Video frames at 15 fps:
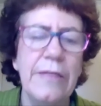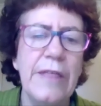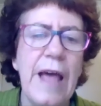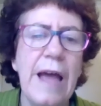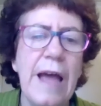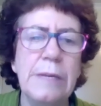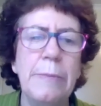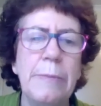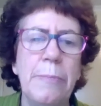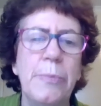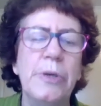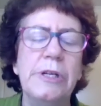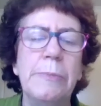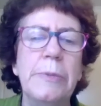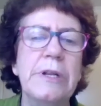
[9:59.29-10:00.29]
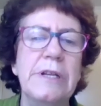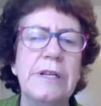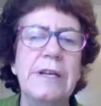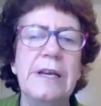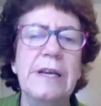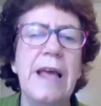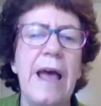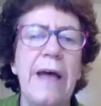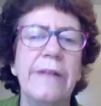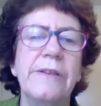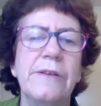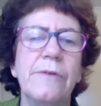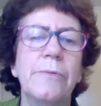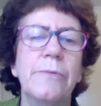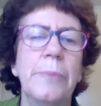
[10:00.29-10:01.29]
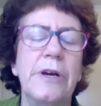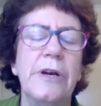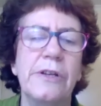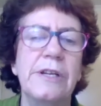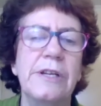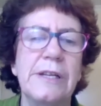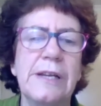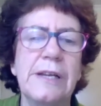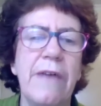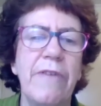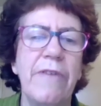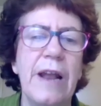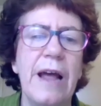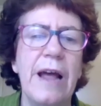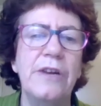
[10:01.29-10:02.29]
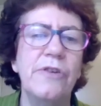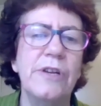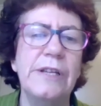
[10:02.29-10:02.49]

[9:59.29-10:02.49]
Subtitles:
there had to be Brisbane City Council because it's governed under a